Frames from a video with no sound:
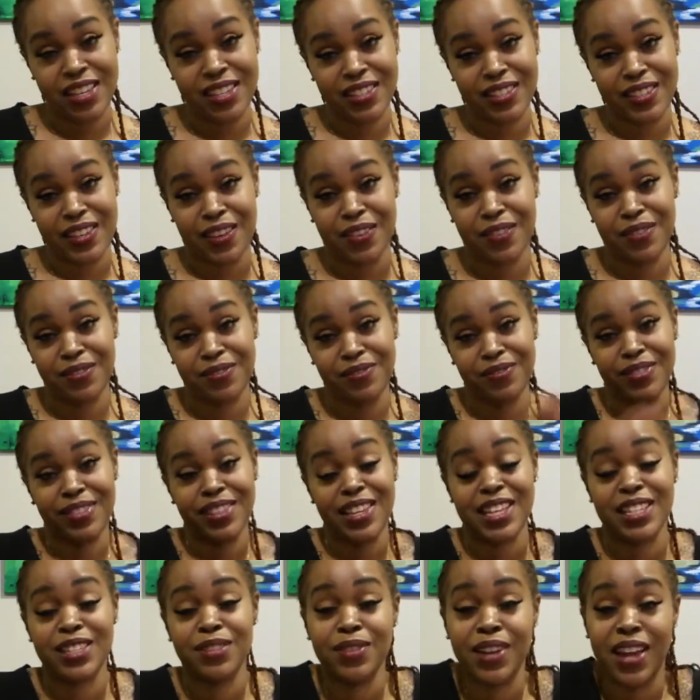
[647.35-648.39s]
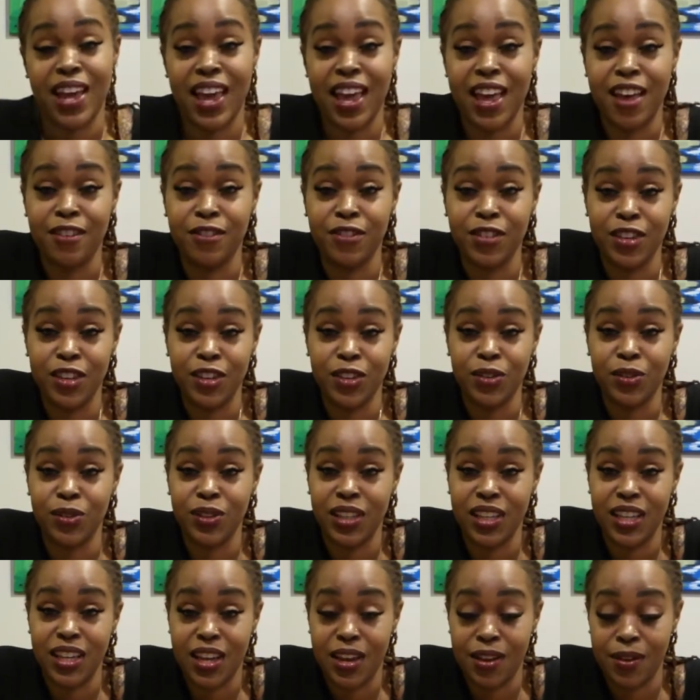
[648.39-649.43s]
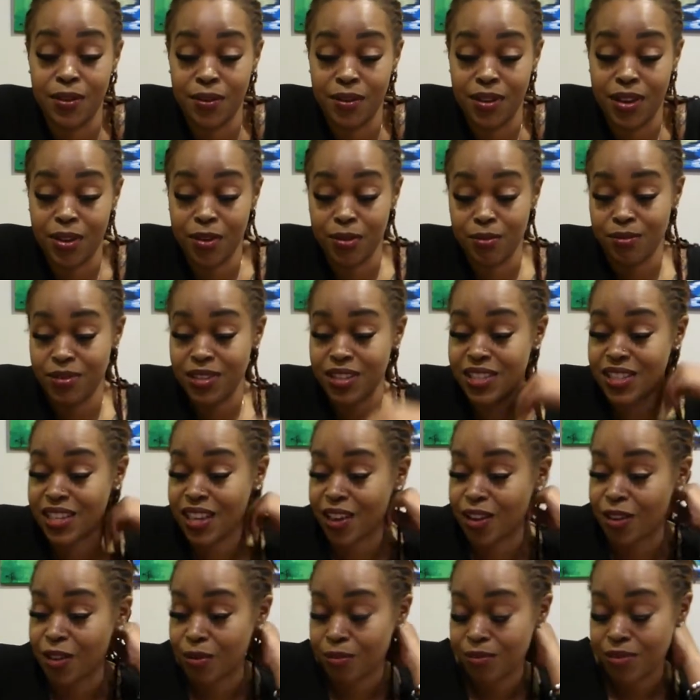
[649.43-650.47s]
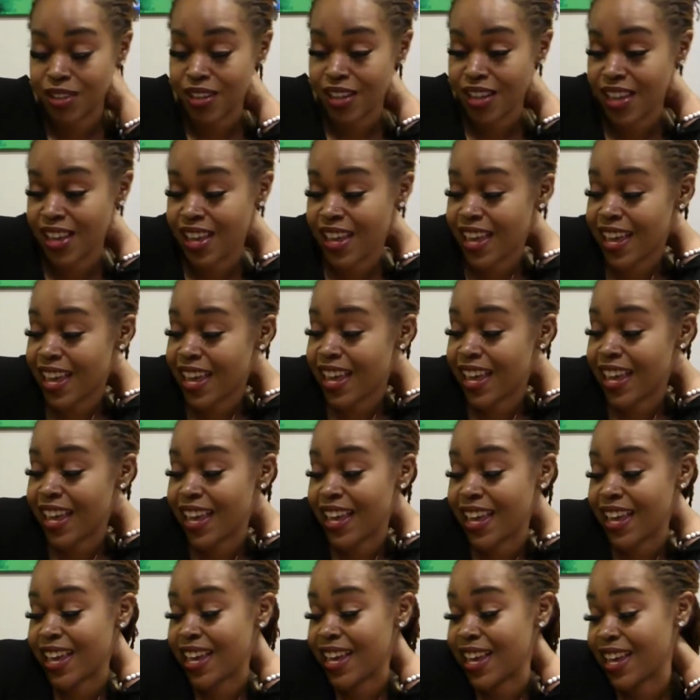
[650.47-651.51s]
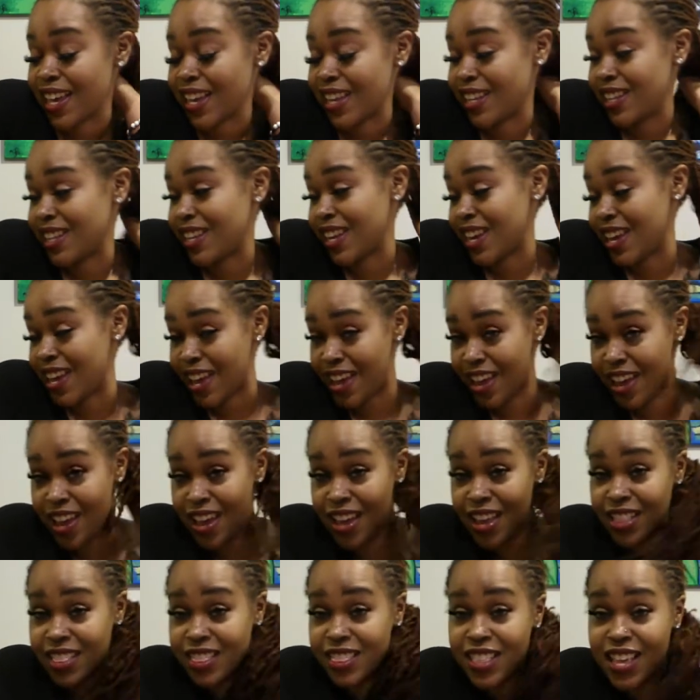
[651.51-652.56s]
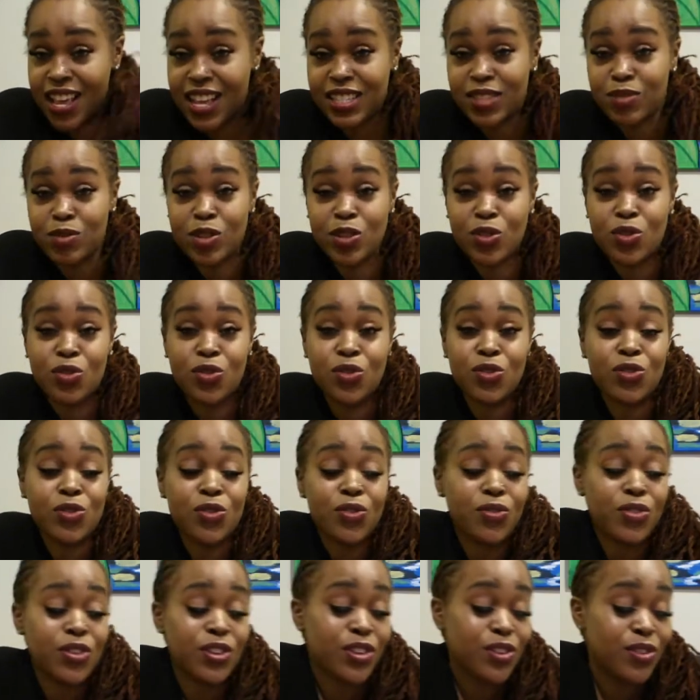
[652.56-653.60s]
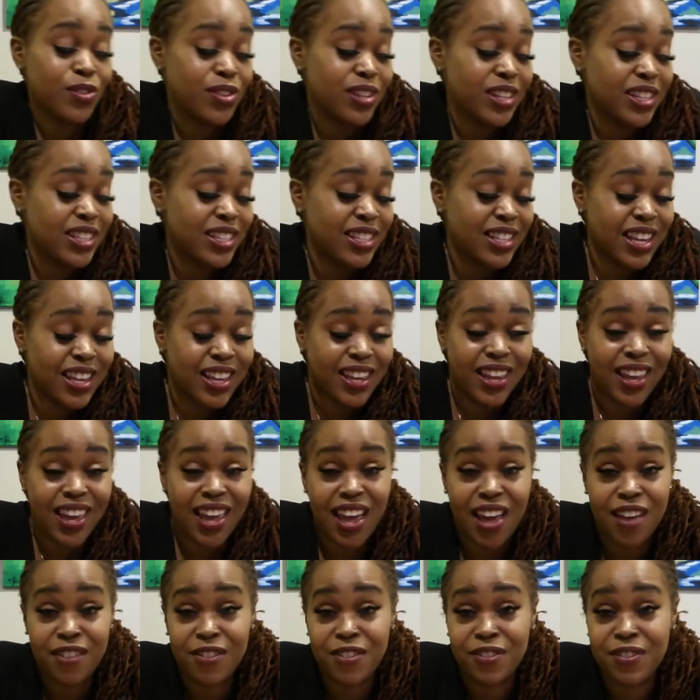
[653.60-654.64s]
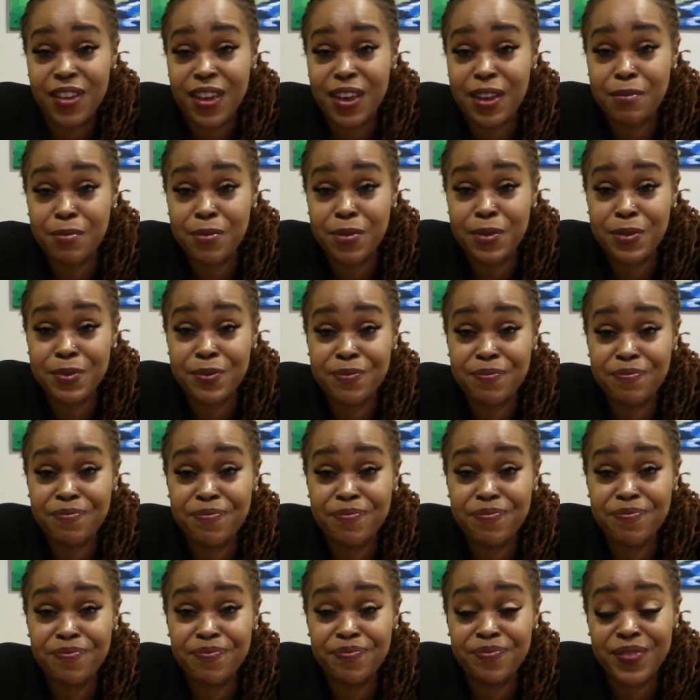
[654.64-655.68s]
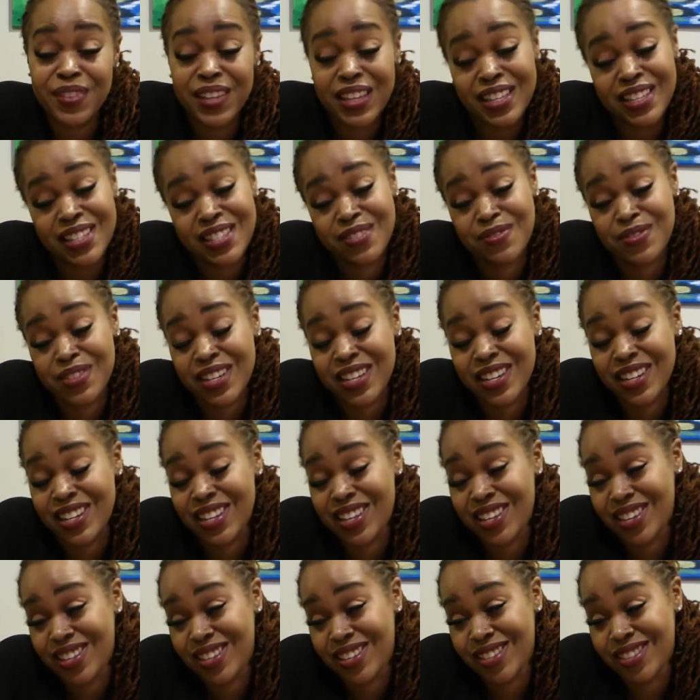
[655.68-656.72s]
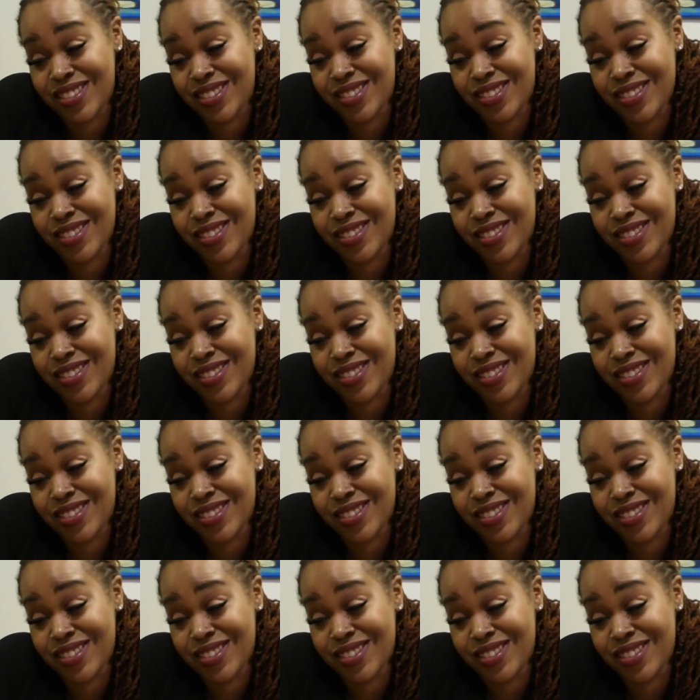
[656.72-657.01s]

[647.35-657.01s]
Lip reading: So, that's what I have for you, Leo. I hope this helped. And that's what's going on for you in the second half of April. That's what it is.